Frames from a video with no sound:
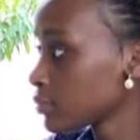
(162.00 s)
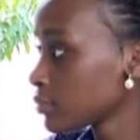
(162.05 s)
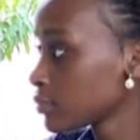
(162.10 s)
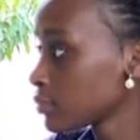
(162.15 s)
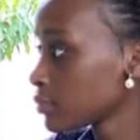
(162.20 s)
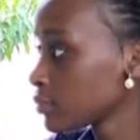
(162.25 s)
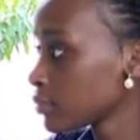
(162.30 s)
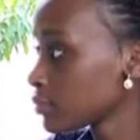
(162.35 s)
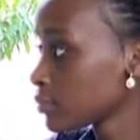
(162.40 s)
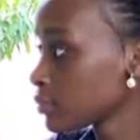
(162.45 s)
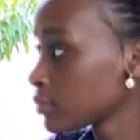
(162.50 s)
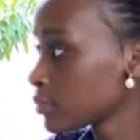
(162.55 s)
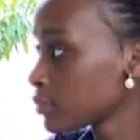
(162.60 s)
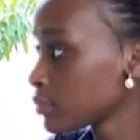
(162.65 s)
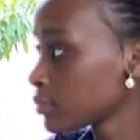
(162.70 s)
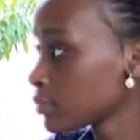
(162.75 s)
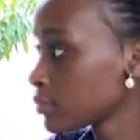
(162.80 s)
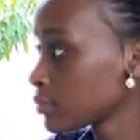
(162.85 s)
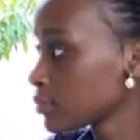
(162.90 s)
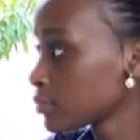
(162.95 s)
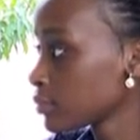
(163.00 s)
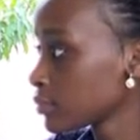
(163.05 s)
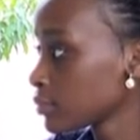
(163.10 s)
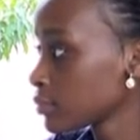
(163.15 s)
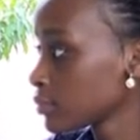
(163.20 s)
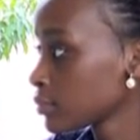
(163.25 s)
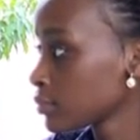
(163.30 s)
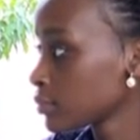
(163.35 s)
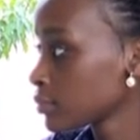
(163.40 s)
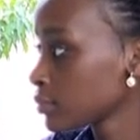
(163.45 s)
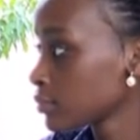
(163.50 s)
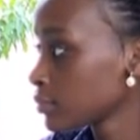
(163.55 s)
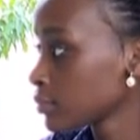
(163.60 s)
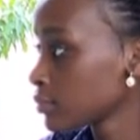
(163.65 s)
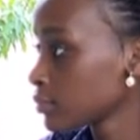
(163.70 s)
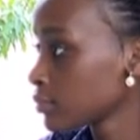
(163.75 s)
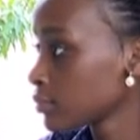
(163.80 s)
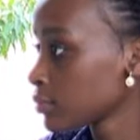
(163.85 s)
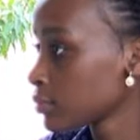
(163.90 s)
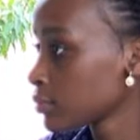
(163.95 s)

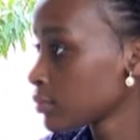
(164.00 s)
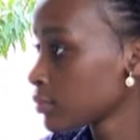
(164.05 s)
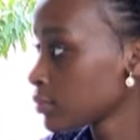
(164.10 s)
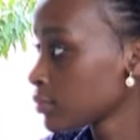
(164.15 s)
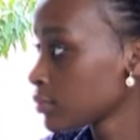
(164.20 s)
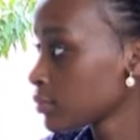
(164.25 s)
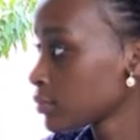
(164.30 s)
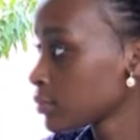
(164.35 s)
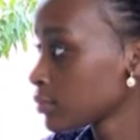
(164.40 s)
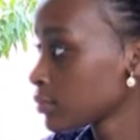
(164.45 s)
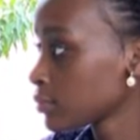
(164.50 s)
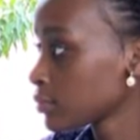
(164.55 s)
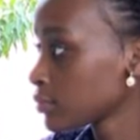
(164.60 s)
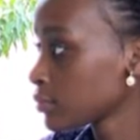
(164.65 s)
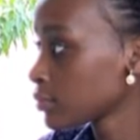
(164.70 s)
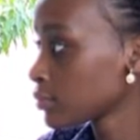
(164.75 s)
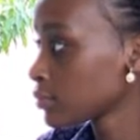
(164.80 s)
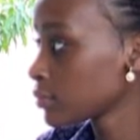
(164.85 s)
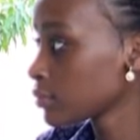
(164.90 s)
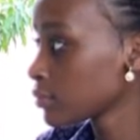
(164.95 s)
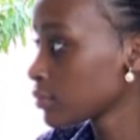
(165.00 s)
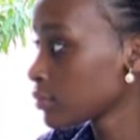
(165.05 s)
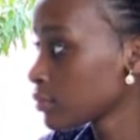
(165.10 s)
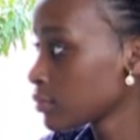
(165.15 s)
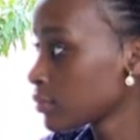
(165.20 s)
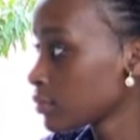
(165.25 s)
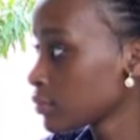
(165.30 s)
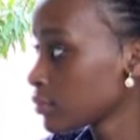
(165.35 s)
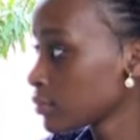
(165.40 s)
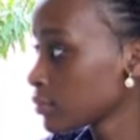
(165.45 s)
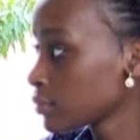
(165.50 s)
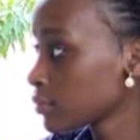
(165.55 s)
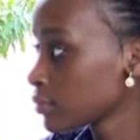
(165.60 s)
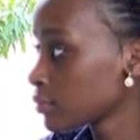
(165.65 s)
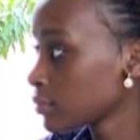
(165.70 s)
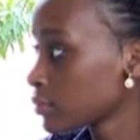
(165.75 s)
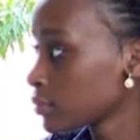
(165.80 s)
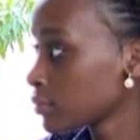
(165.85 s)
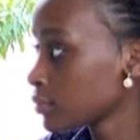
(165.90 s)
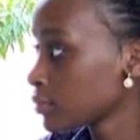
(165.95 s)

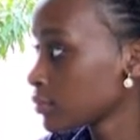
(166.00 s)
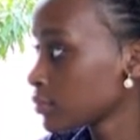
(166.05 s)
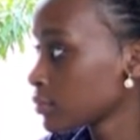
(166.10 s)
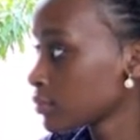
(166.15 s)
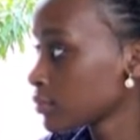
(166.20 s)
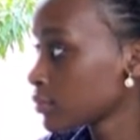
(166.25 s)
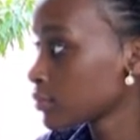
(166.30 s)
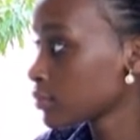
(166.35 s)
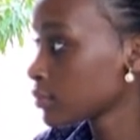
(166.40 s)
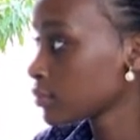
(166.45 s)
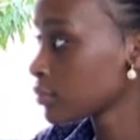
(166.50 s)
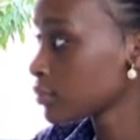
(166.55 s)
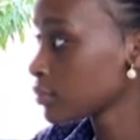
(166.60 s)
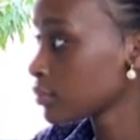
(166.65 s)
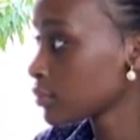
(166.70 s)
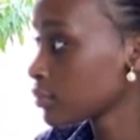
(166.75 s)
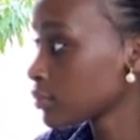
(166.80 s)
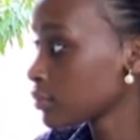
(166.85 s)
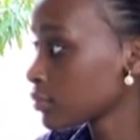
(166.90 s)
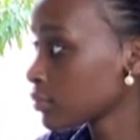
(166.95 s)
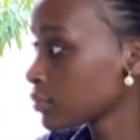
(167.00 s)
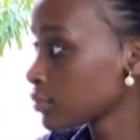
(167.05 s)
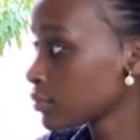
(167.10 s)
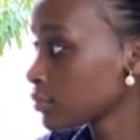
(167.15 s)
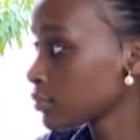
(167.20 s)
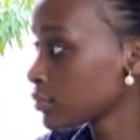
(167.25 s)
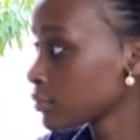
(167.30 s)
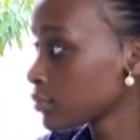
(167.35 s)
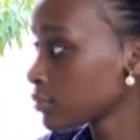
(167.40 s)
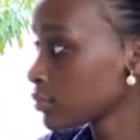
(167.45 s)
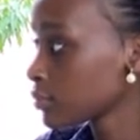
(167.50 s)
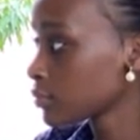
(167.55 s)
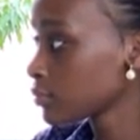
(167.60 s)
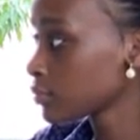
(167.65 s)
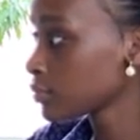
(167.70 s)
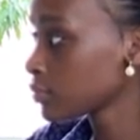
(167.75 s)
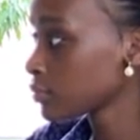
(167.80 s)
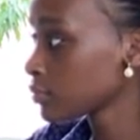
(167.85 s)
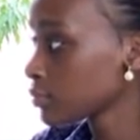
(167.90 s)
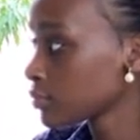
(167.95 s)

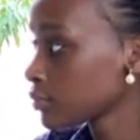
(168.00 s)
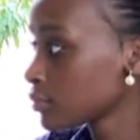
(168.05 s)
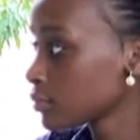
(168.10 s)
[no speech]